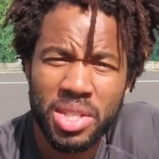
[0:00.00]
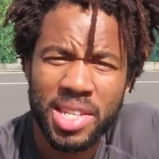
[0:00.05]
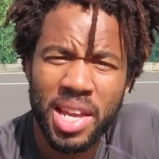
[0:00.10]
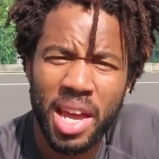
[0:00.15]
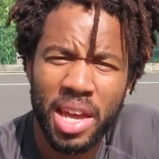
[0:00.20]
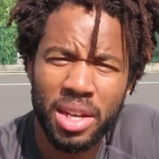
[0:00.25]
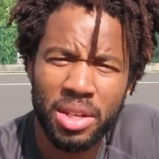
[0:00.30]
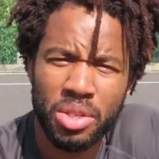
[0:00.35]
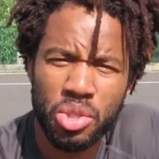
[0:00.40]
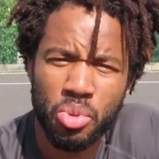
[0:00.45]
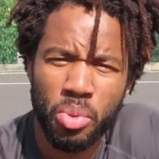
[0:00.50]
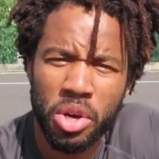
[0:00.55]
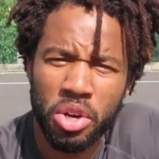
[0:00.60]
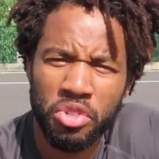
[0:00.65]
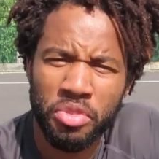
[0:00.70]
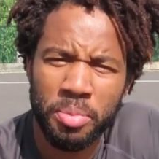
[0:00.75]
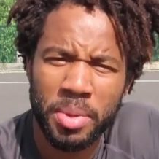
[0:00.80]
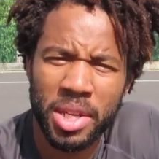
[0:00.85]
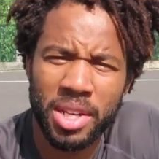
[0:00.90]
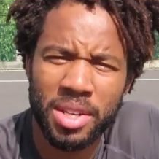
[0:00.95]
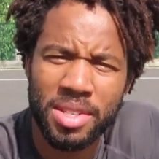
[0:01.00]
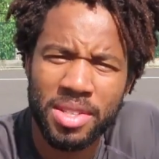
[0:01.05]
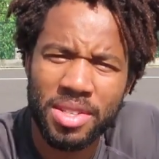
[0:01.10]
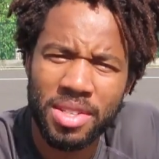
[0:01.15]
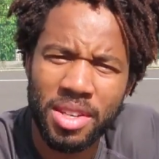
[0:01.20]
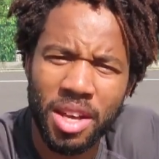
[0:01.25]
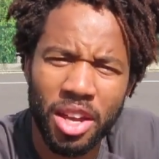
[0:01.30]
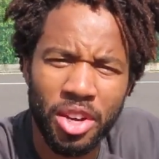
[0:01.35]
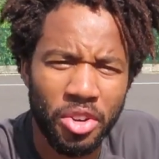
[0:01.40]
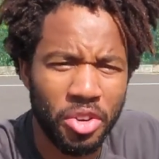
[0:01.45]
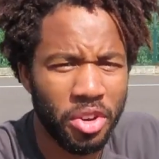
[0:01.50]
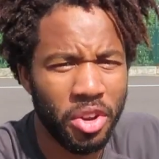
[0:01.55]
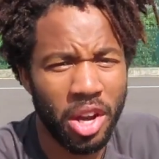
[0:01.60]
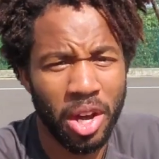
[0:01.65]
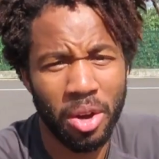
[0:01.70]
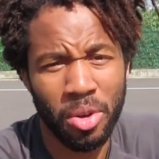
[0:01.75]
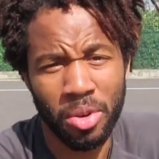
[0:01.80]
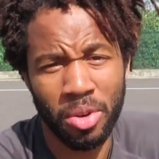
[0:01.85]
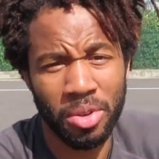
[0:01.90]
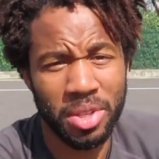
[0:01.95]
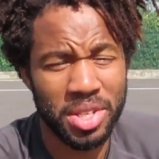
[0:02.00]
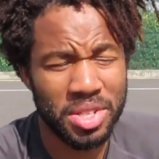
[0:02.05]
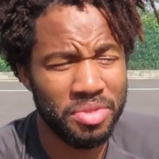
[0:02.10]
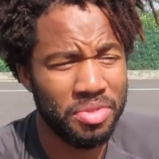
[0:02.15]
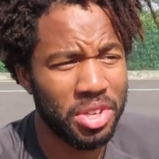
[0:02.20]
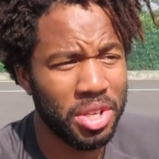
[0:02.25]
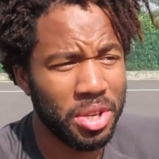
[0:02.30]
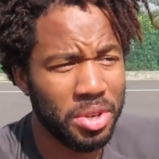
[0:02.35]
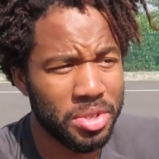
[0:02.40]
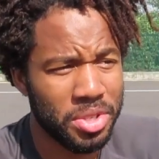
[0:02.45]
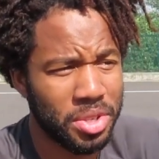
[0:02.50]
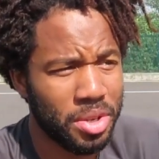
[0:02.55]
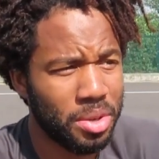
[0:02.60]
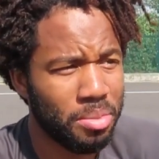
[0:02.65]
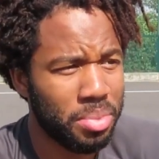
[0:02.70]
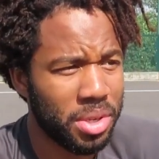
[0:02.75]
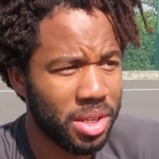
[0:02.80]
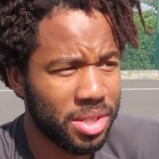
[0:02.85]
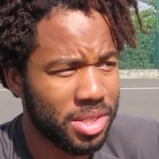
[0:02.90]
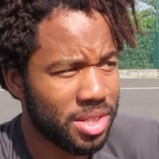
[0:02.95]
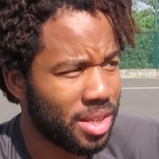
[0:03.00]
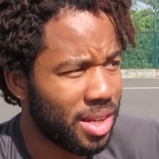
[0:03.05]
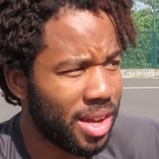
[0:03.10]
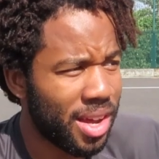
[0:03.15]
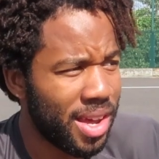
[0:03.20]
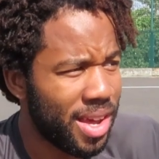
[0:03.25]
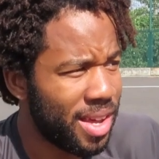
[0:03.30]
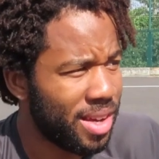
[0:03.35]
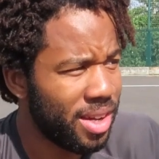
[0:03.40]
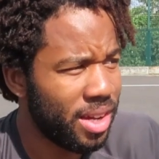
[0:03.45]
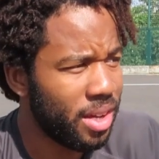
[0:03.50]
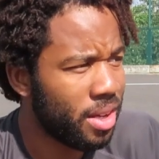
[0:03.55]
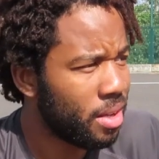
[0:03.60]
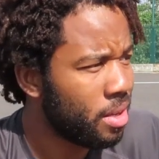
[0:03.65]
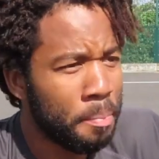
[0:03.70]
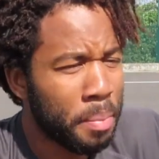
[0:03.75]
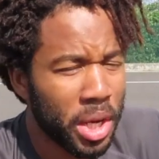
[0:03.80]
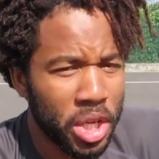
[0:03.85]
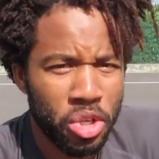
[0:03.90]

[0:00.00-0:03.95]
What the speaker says: 10, 12 minutes. I don't know how long this video is going to be until I edit it.